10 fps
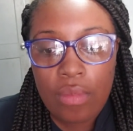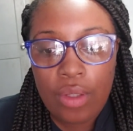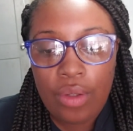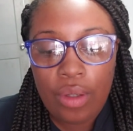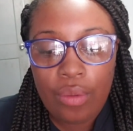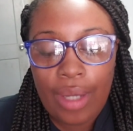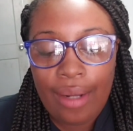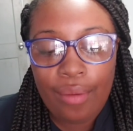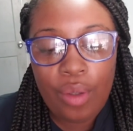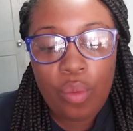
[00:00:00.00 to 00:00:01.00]
you know, I
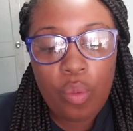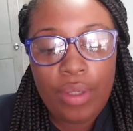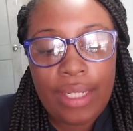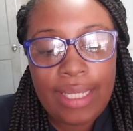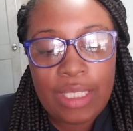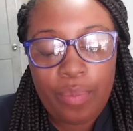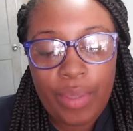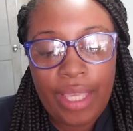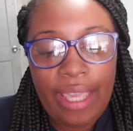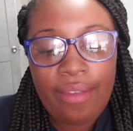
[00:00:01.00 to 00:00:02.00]
don't know what his
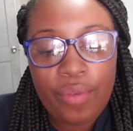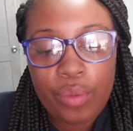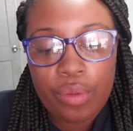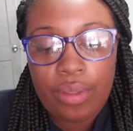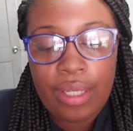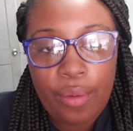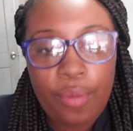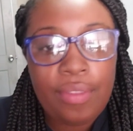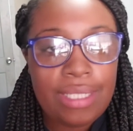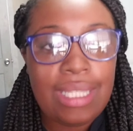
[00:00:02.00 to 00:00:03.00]
behavioral
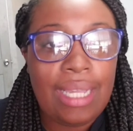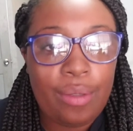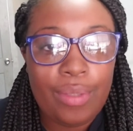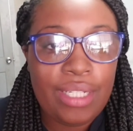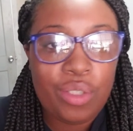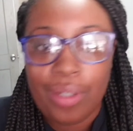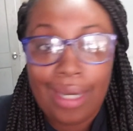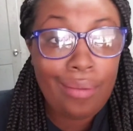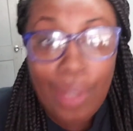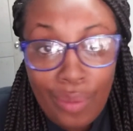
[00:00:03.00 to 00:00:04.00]
health is like when he's drunk. I
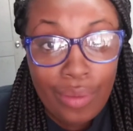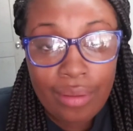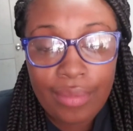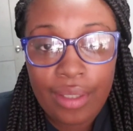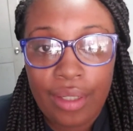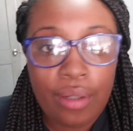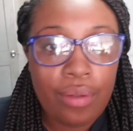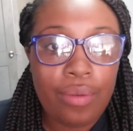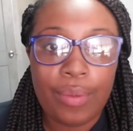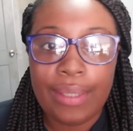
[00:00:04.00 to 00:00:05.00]
don't know him, you know.